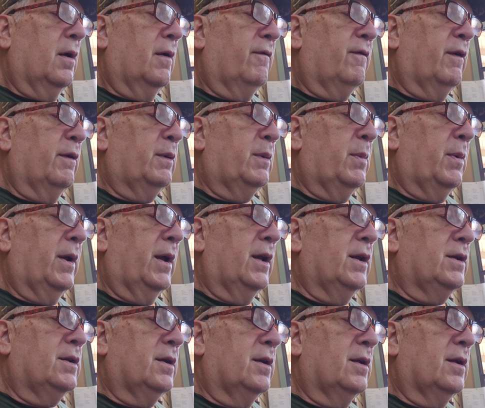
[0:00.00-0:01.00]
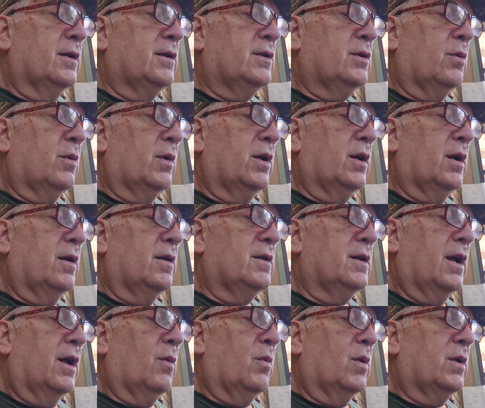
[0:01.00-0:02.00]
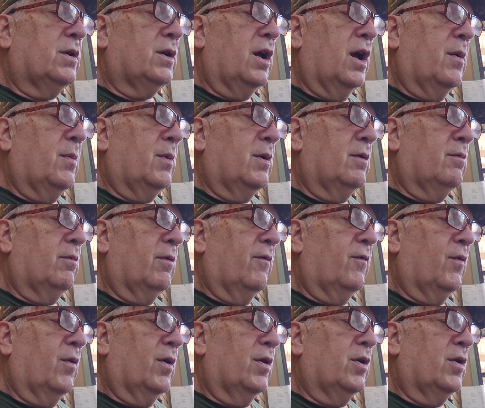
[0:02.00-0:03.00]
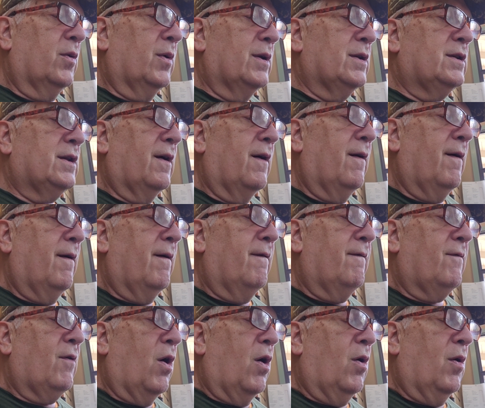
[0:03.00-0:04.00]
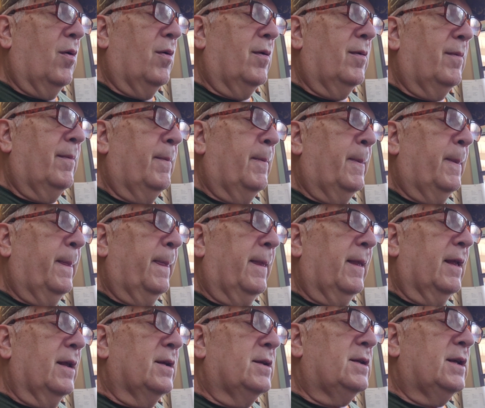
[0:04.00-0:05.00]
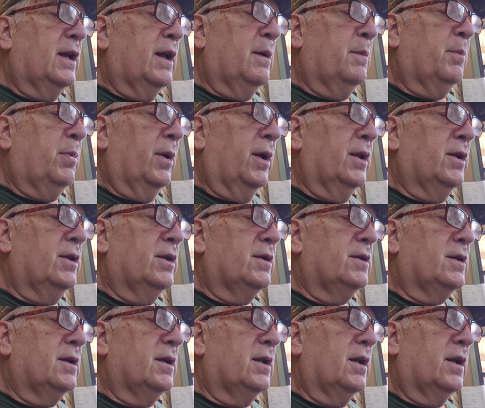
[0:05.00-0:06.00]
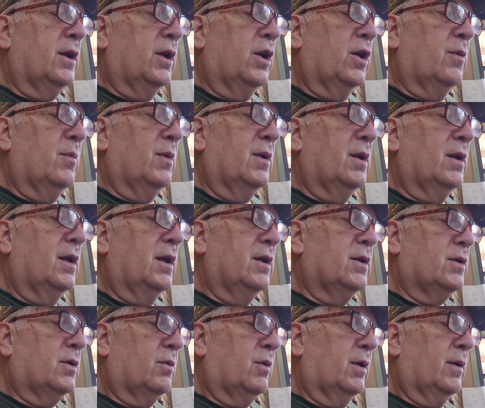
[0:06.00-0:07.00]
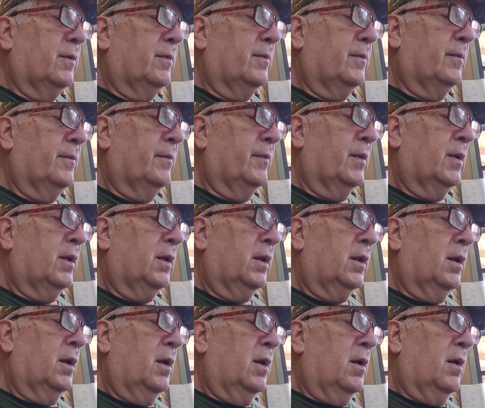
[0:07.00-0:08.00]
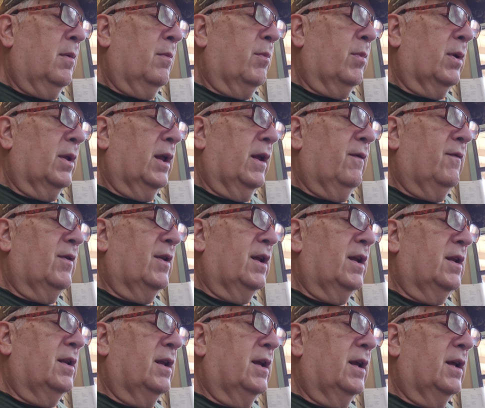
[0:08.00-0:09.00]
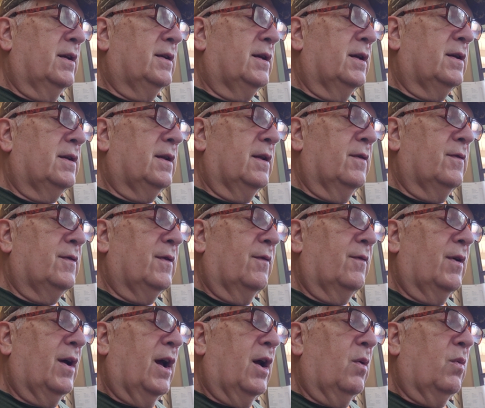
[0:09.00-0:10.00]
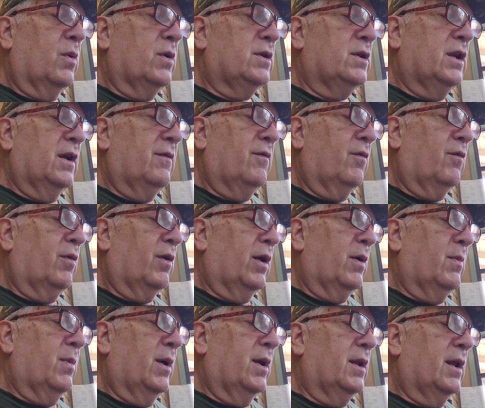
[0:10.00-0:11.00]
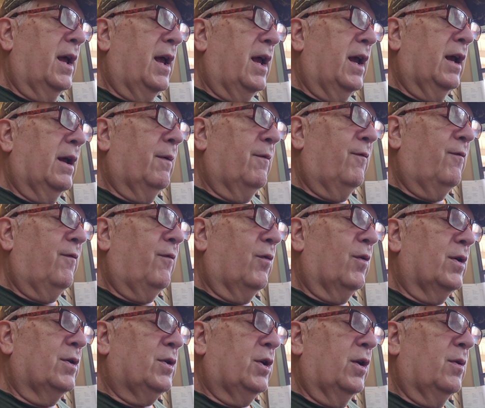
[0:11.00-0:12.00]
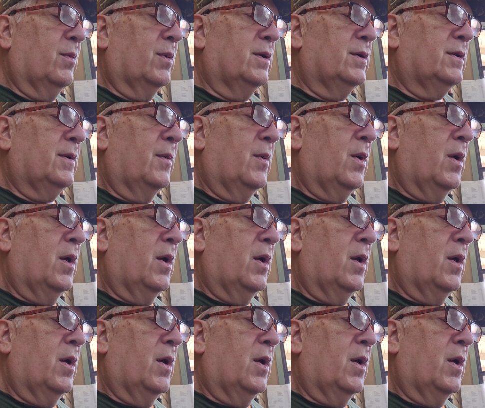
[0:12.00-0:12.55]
Flip the page, and the story turns out what's commonly referred to as the fall. Sin plunges into human history. Believing in the existence of God was never really been a hang-up for us humans.